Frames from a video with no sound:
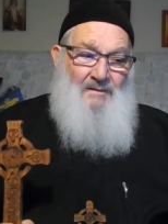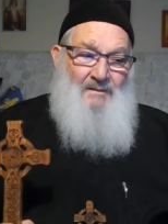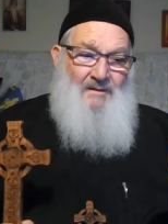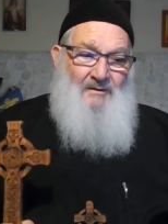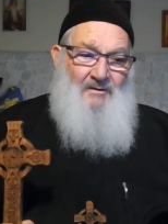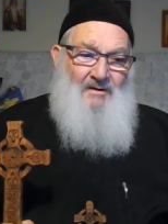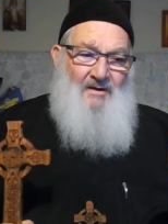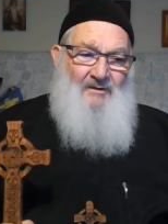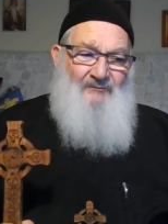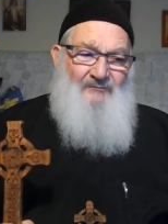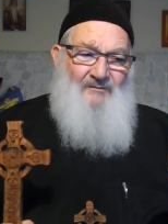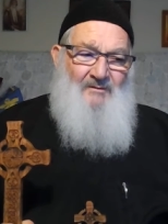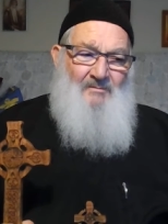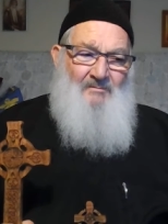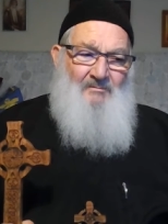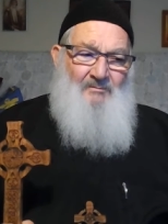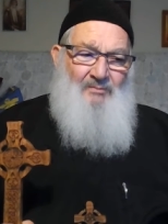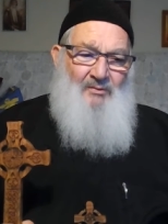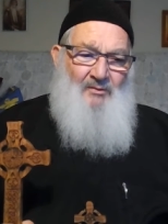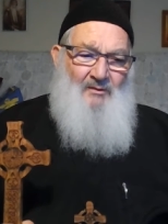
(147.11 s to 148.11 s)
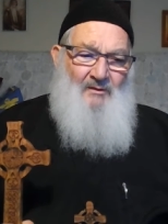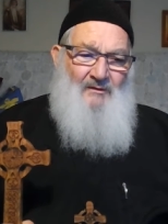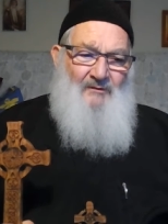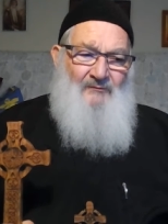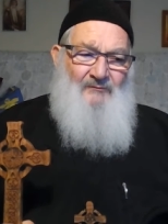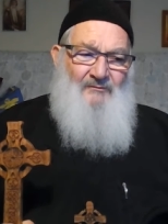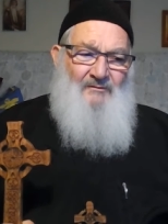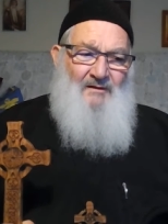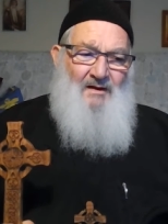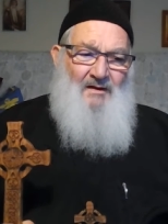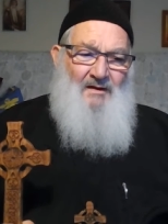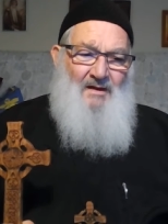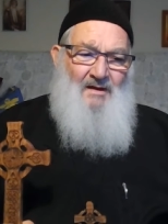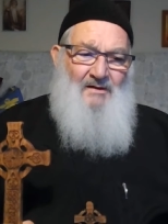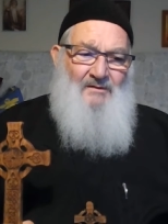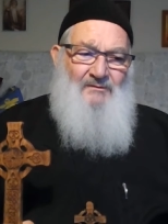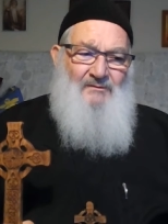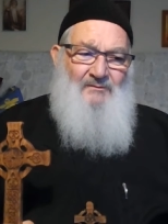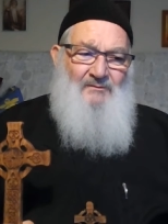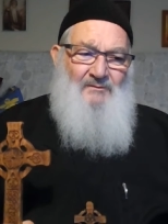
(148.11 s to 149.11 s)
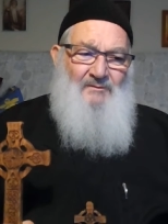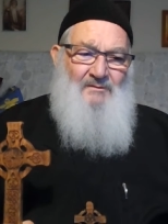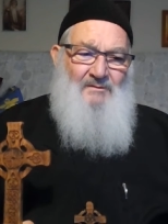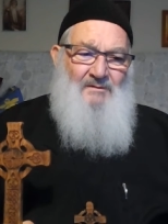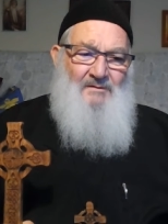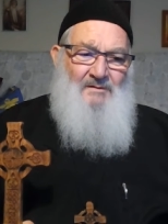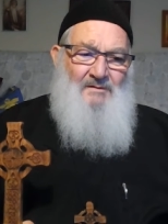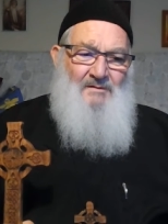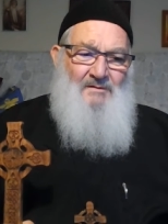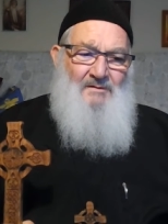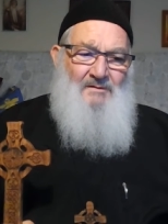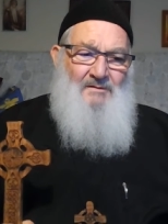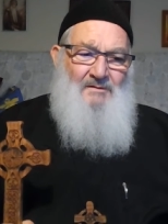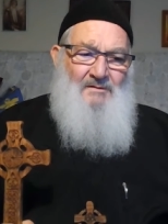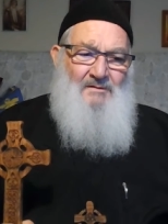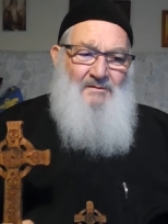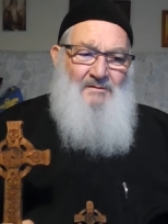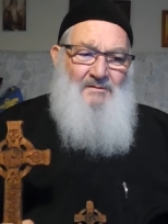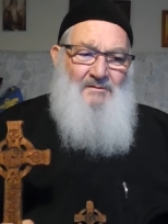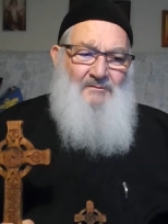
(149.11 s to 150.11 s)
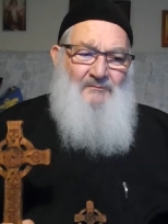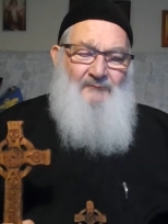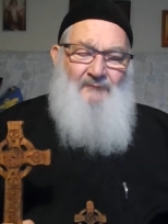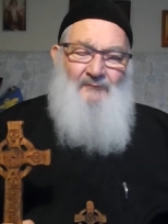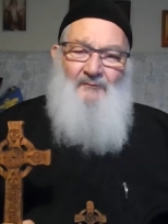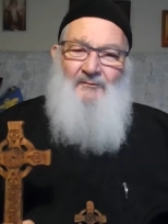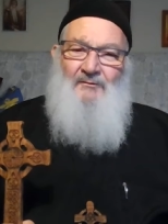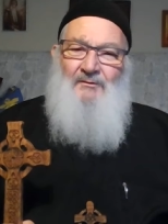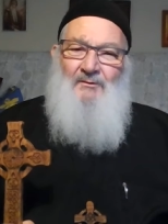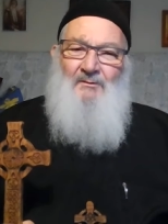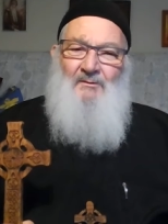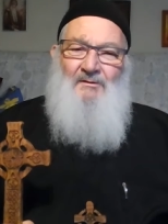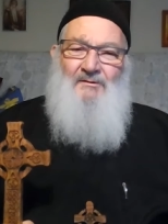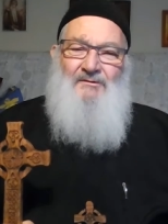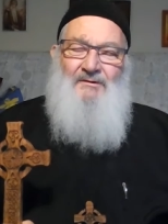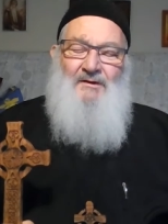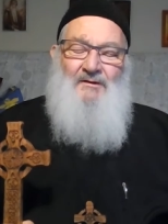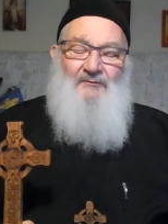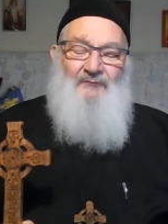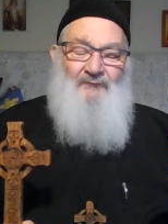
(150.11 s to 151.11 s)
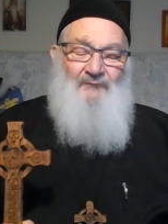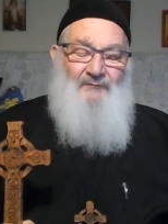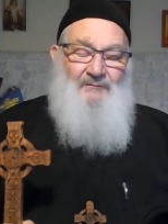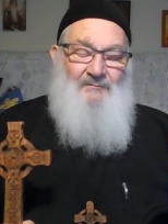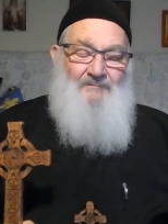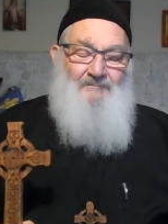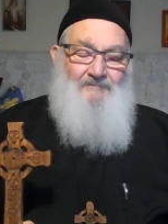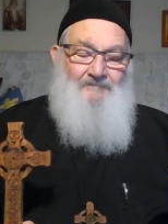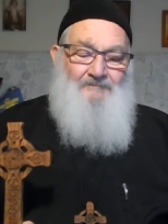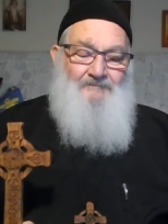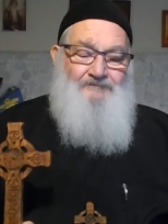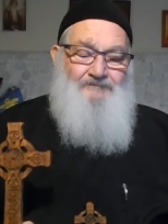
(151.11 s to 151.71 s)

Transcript: there are some points I'd like to draw to attention